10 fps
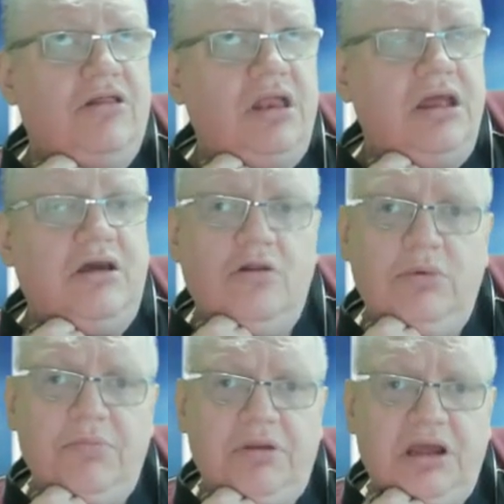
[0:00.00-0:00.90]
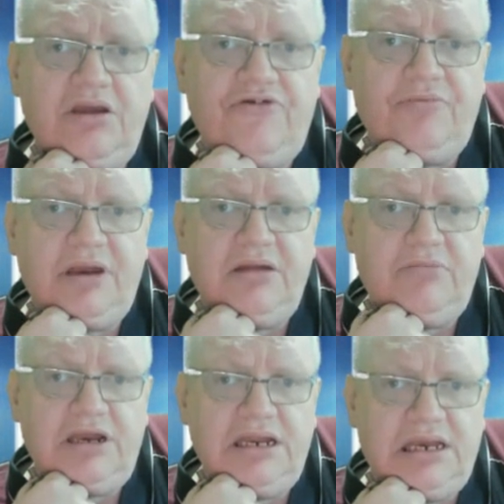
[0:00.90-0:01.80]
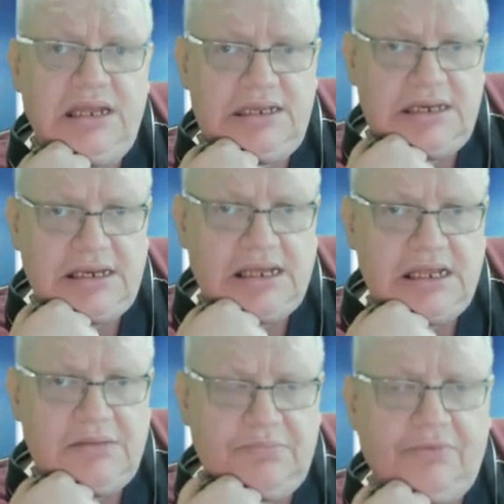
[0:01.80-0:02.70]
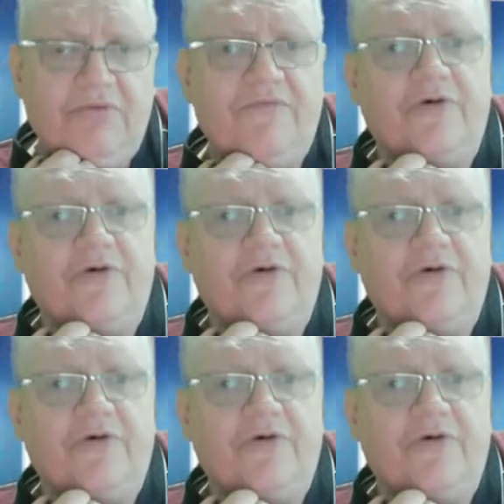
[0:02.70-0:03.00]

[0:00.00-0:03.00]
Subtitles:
clinical with players when it needed it. but